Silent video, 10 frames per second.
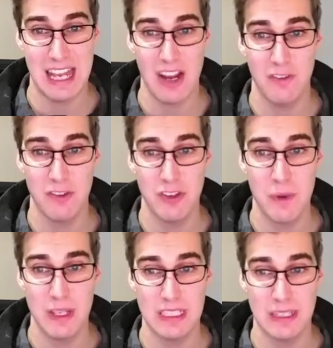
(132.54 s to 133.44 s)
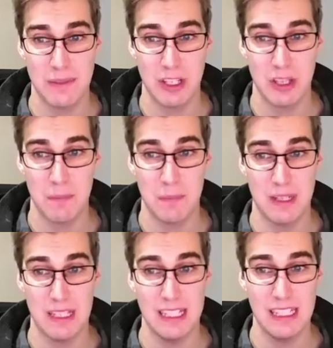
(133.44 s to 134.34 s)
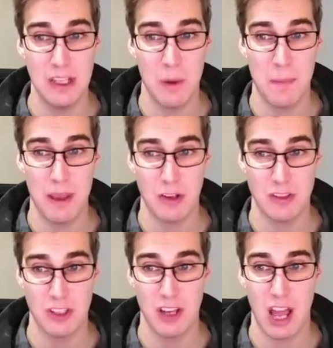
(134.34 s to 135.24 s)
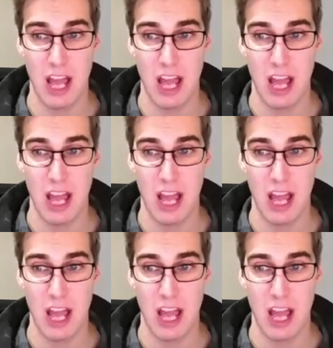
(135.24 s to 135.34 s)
of doing something completely opaque or solid,